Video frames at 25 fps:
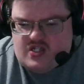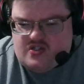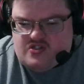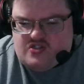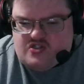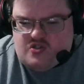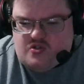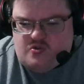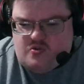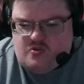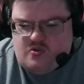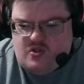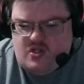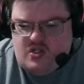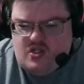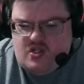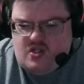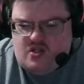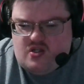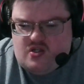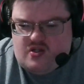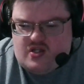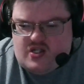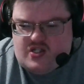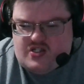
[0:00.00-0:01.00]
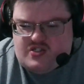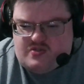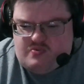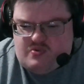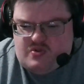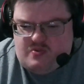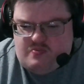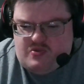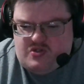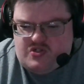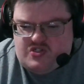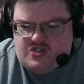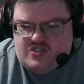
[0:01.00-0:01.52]
So that's pretty
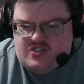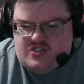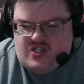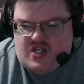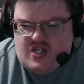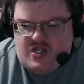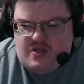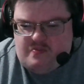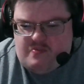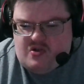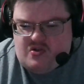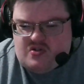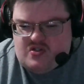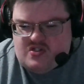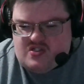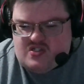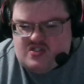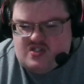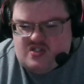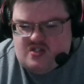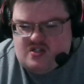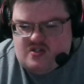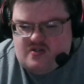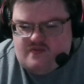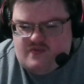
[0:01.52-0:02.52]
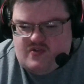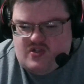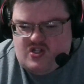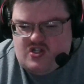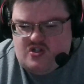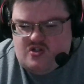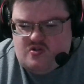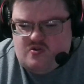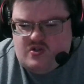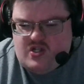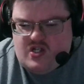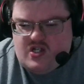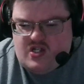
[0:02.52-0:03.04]
much it today about this uh,
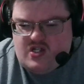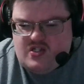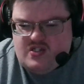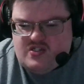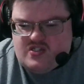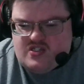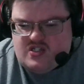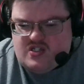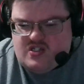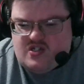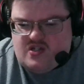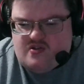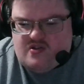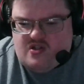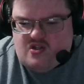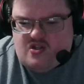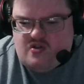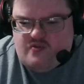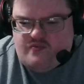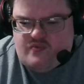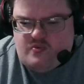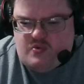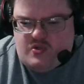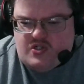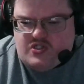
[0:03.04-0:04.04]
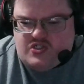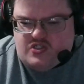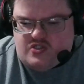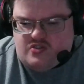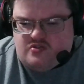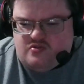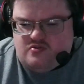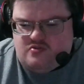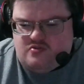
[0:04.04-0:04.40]
video, guys. And uh, thank you for watching.